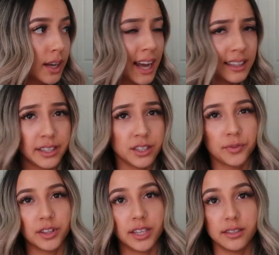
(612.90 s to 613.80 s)
at least
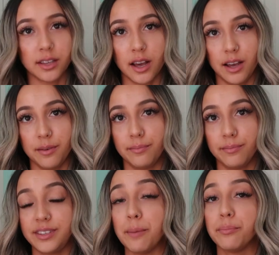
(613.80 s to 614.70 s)
for these
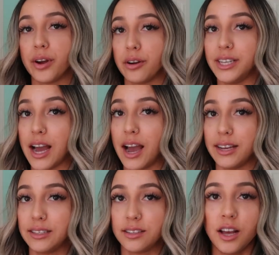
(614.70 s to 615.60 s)
um, temporary
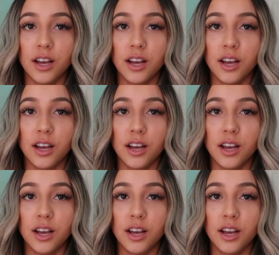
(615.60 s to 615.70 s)
dyes.